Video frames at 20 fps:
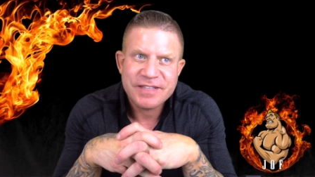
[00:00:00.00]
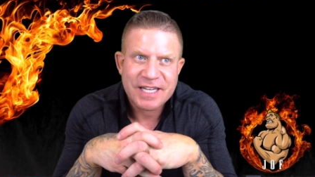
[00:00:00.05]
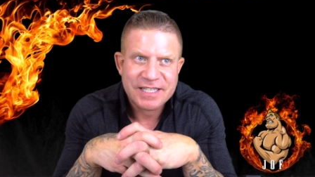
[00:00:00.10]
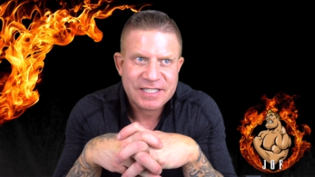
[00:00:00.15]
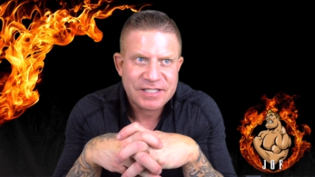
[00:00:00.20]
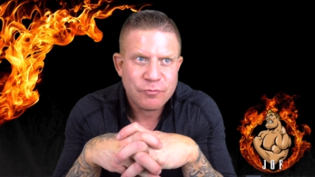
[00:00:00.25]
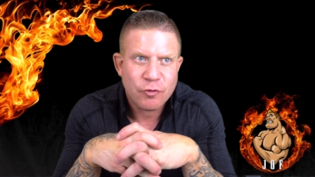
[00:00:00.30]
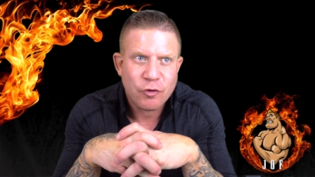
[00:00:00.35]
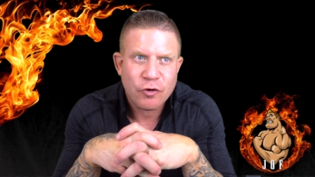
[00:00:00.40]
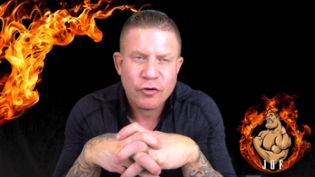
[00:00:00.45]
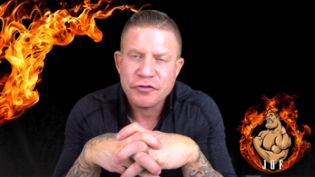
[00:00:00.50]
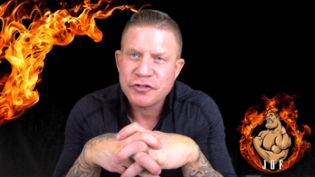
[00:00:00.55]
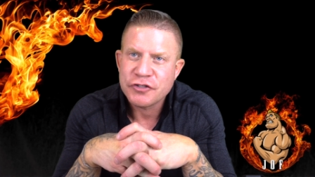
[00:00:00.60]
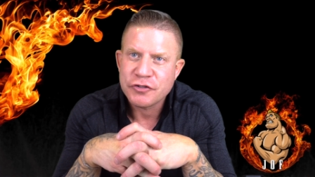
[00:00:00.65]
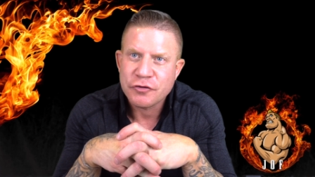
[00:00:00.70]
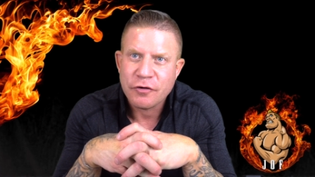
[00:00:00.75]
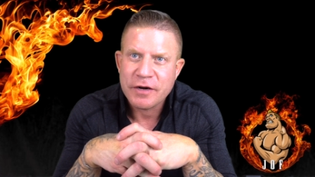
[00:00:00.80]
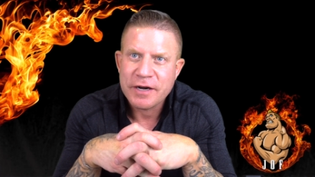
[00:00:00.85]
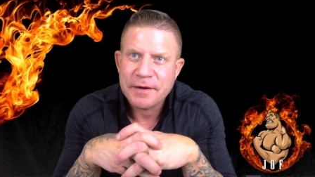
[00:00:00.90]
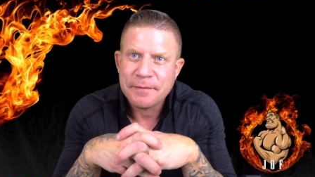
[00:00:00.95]
That's the moral of the
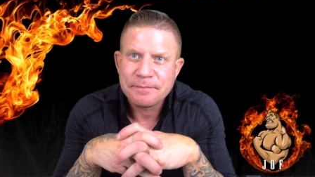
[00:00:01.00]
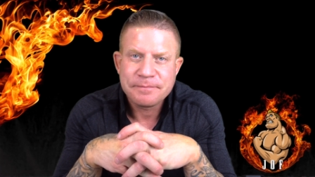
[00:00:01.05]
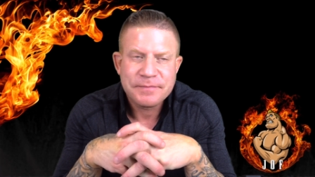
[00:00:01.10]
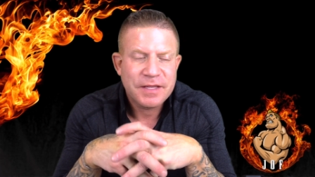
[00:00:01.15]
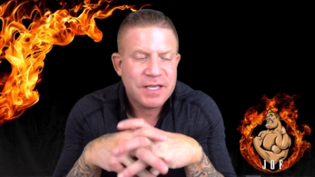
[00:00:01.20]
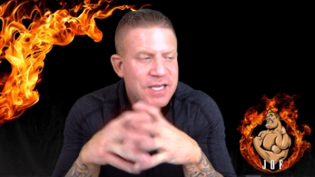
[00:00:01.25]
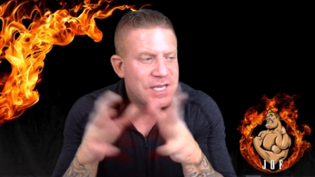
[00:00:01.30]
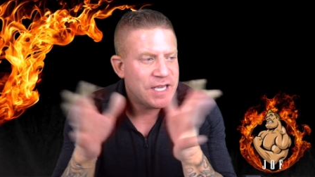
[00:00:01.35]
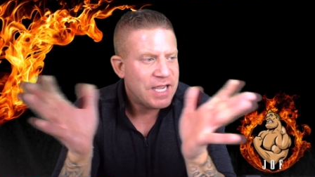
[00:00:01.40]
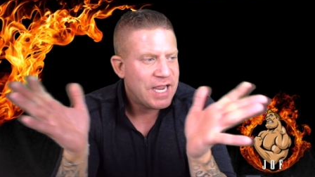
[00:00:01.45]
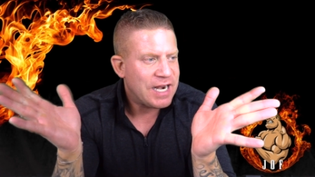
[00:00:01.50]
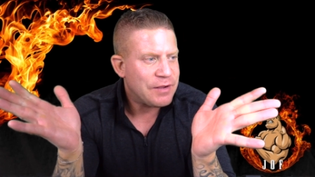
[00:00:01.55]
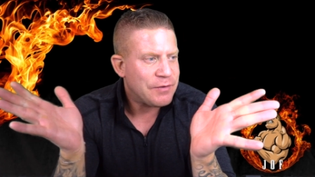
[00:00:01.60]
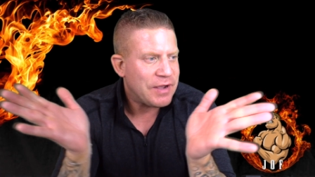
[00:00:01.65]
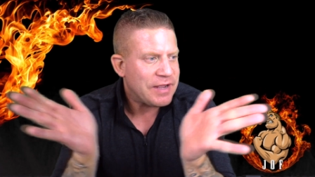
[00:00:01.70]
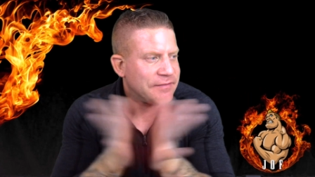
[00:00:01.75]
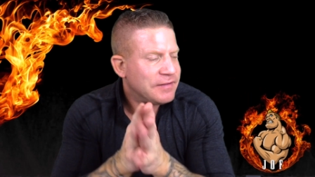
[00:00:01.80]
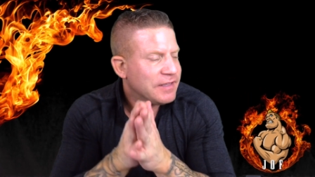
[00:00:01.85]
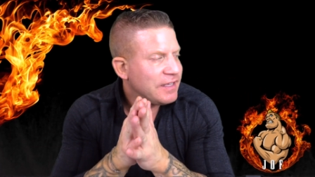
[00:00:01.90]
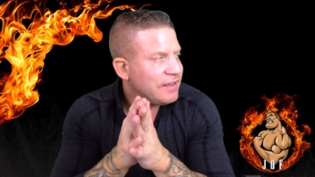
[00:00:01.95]
story.
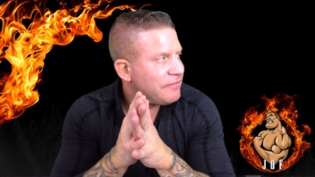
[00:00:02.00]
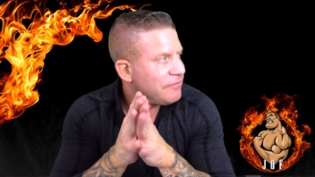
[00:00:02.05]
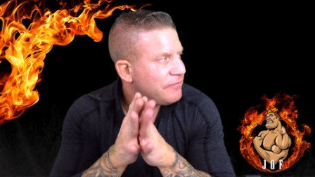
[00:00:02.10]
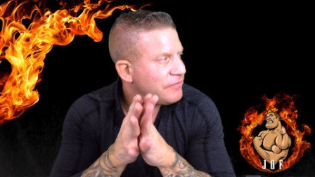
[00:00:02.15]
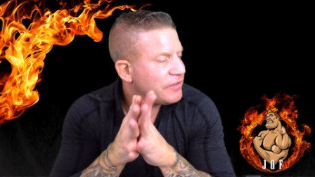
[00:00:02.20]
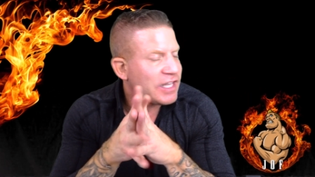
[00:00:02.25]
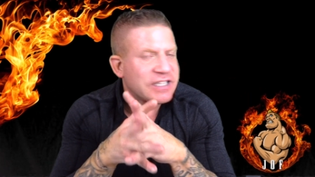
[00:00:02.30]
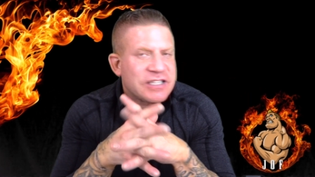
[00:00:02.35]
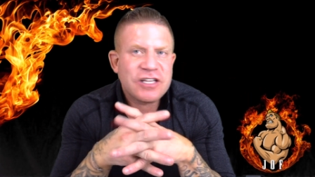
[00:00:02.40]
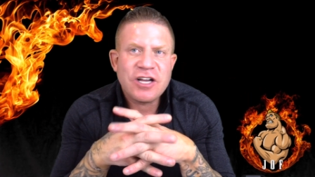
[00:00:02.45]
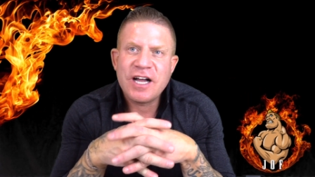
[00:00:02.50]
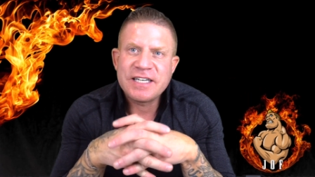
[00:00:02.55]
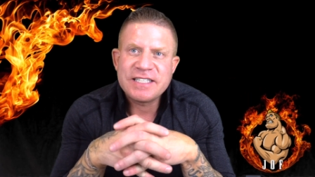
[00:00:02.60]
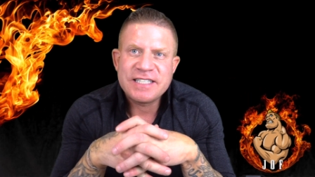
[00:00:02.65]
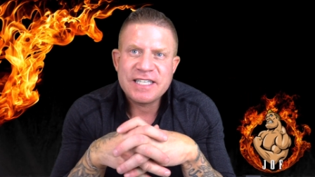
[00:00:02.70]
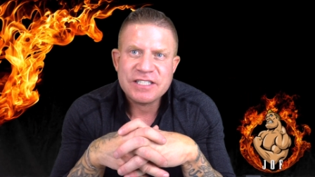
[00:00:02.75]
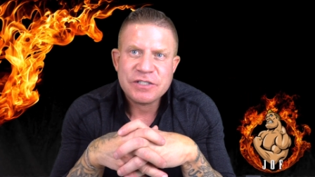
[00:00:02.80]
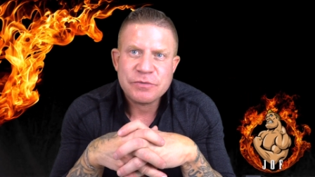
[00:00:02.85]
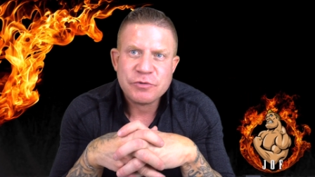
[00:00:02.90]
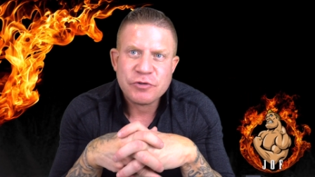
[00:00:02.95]
Anyway, if you like the
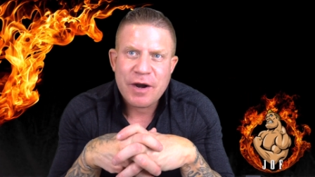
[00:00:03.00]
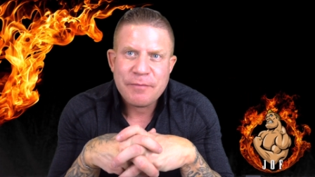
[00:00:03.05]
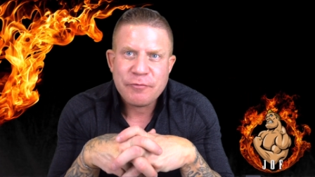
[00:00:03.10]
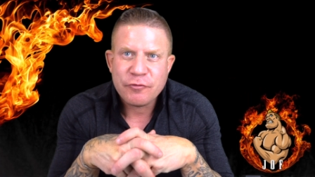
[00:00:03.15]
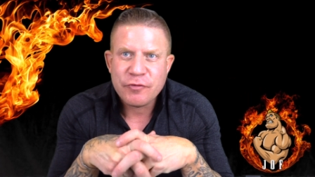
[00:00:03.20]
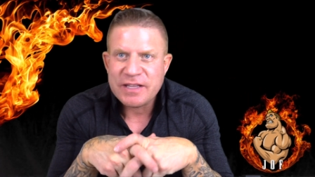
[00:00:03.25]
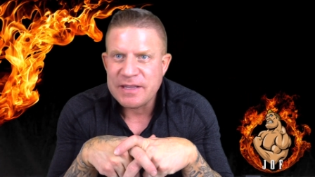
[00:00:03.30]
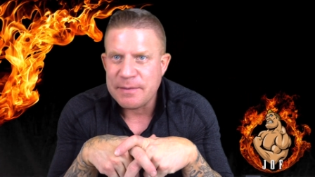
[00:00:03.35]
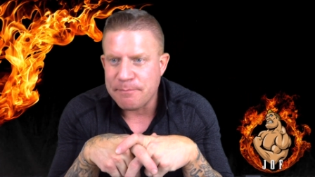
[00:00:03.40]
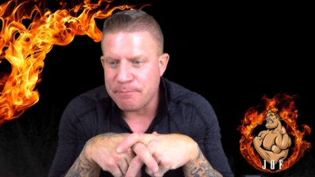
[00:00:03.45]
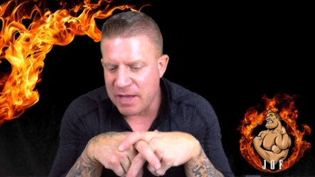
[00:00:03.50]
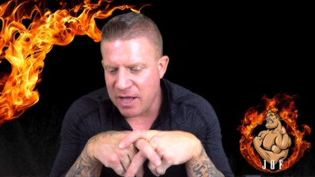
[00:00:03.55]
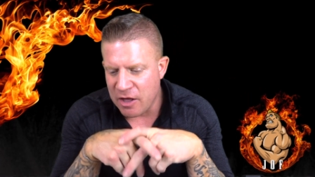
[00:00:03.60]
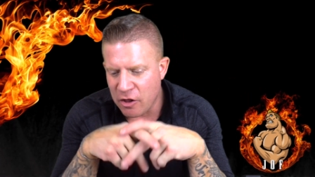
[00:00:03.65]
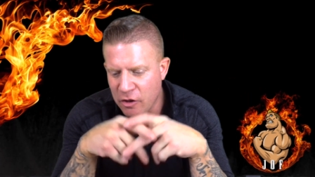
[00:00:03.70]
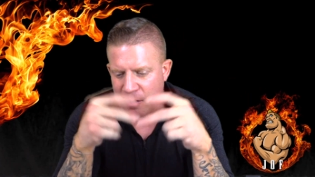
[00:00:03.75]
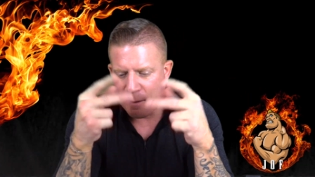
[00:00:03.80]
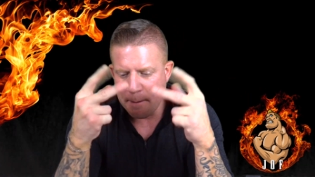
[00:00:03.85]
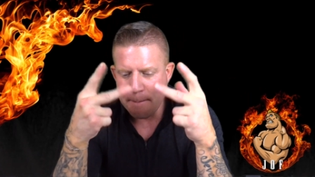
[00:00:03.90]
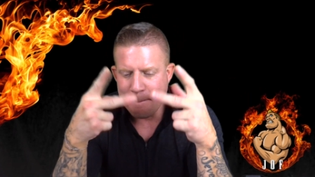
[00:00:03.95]
content, subscribe and ring the
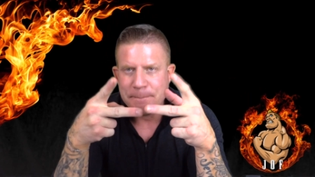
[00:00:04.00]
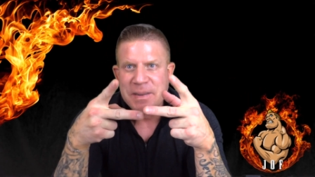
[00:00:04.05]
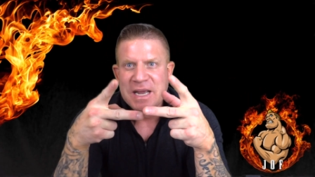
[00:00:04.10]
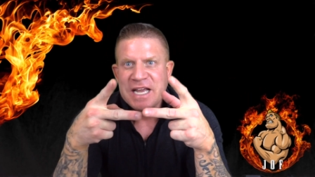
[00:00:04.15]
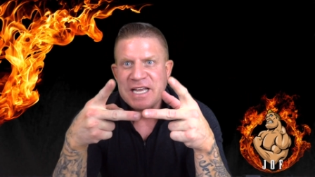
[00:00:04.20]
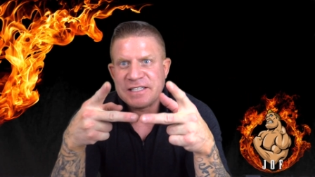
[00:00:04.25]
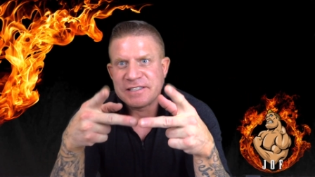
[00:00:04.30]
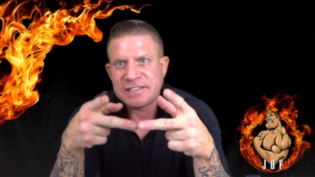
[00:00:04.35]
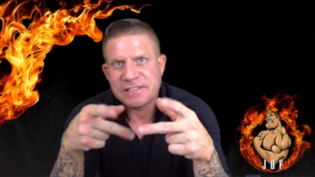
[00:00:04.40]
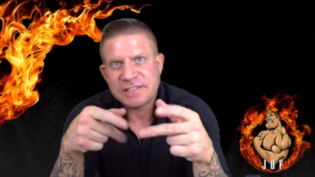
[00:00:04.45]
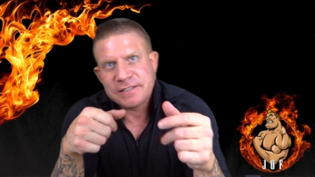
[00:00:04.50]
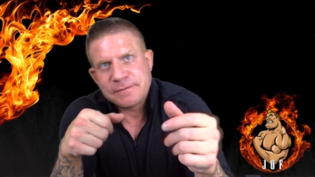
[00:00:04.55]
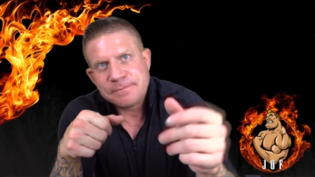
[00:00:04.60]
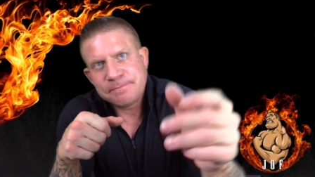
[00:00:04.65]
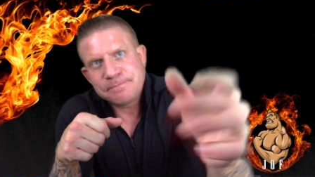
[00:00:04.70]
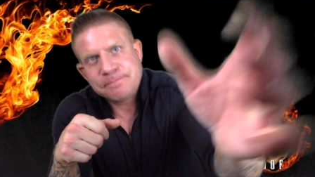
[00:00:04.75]
bell. Peace.